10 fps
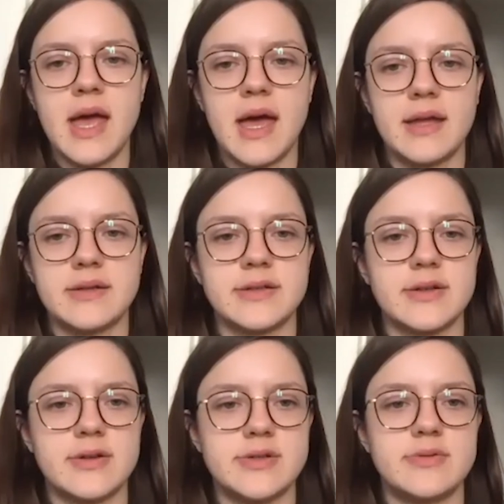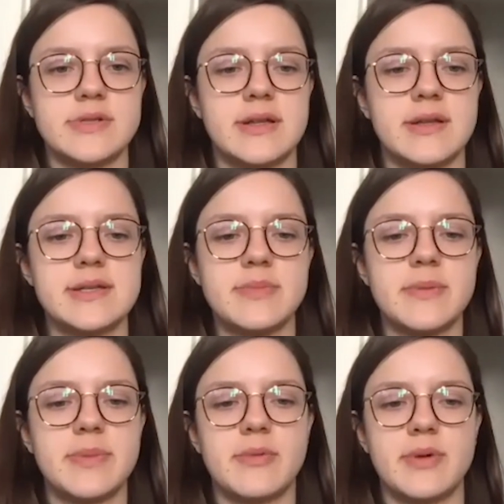And could you tell us a bit
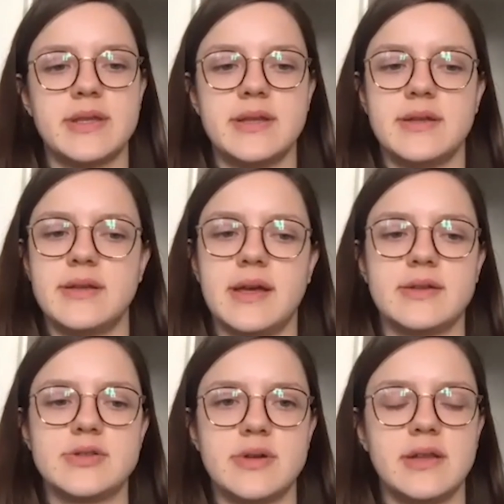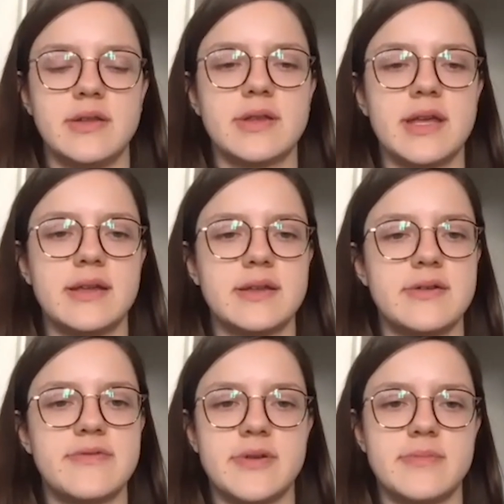about what the journey looked like
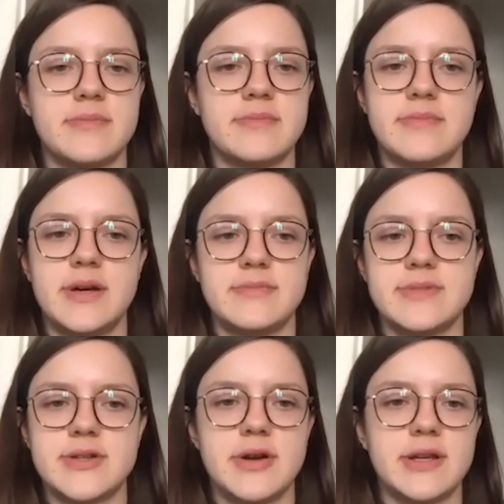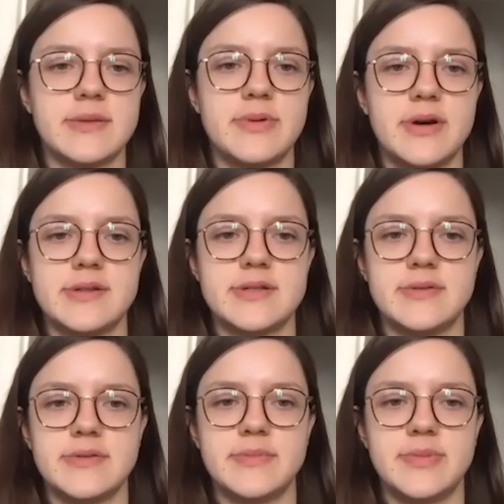there from starting the bot
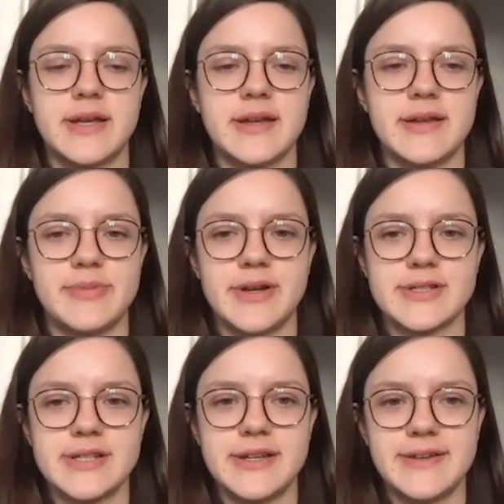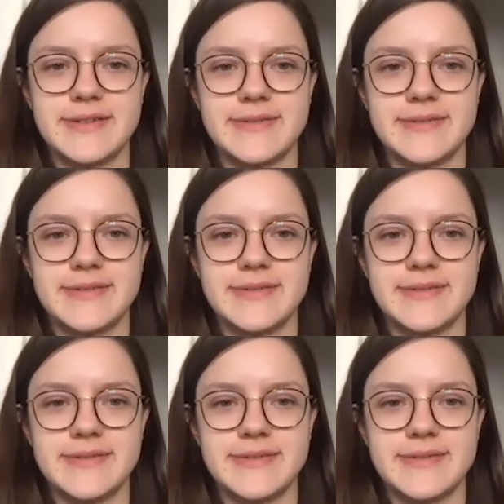to putting it in production?